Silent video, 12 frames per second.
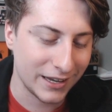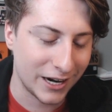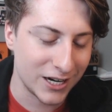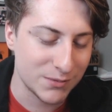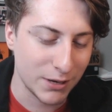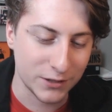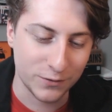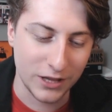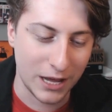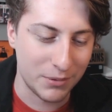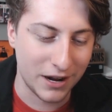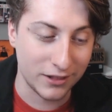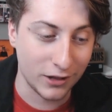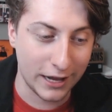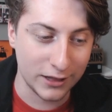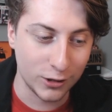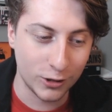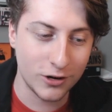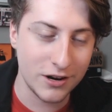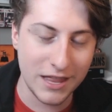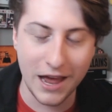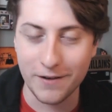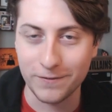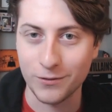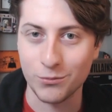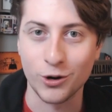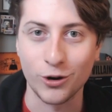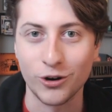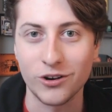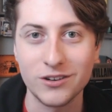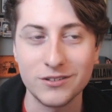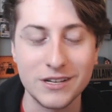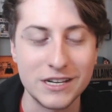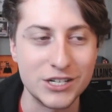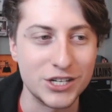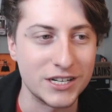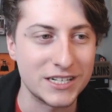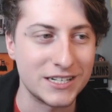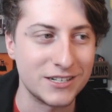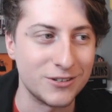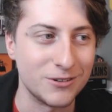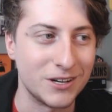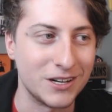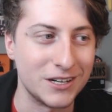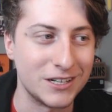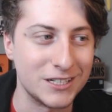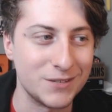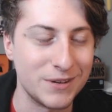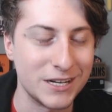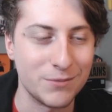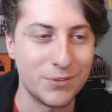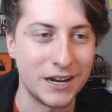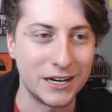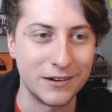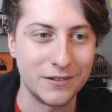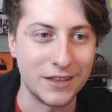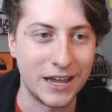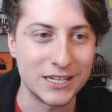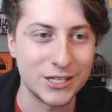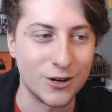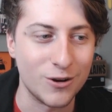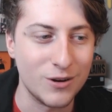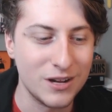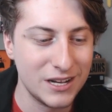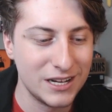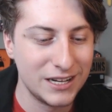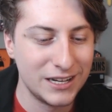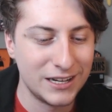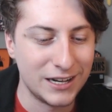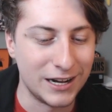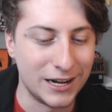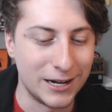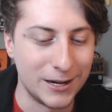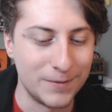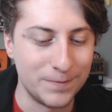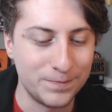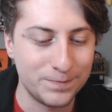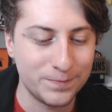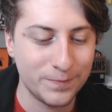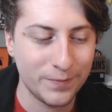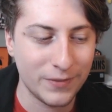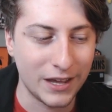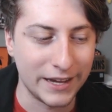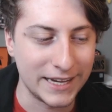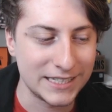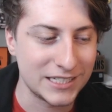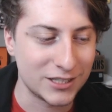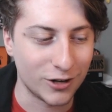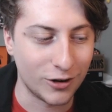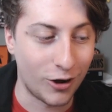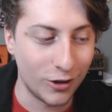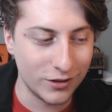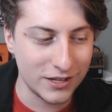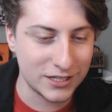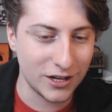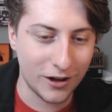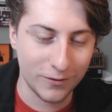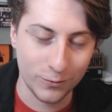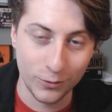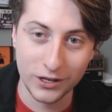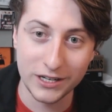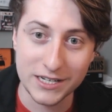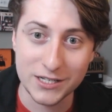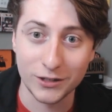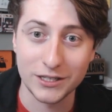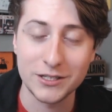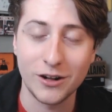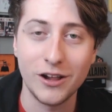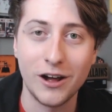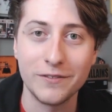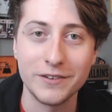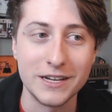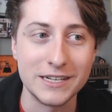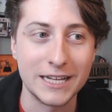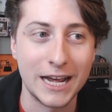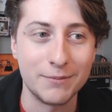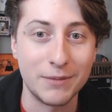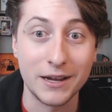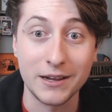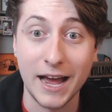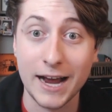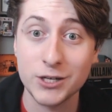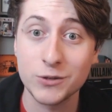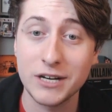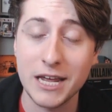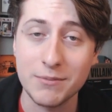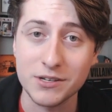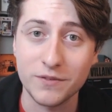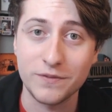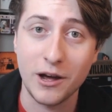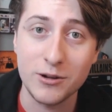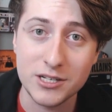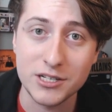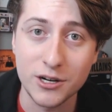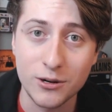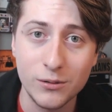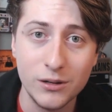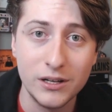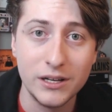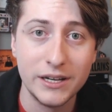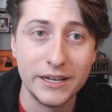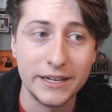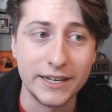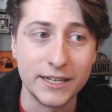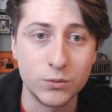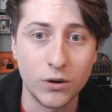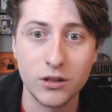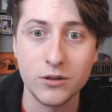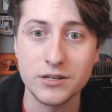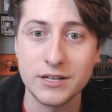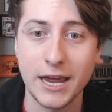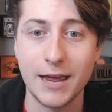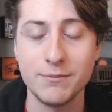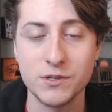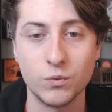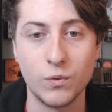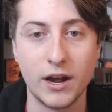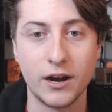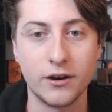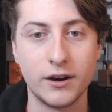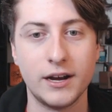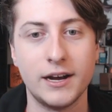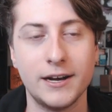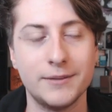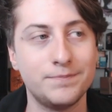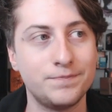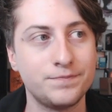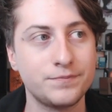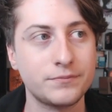and I respect her for that. But I learned that from her is just to be independent of that. So um, I guess to start all of this off, really to start this all off, is that my actual name is Fausto. It's one of those names where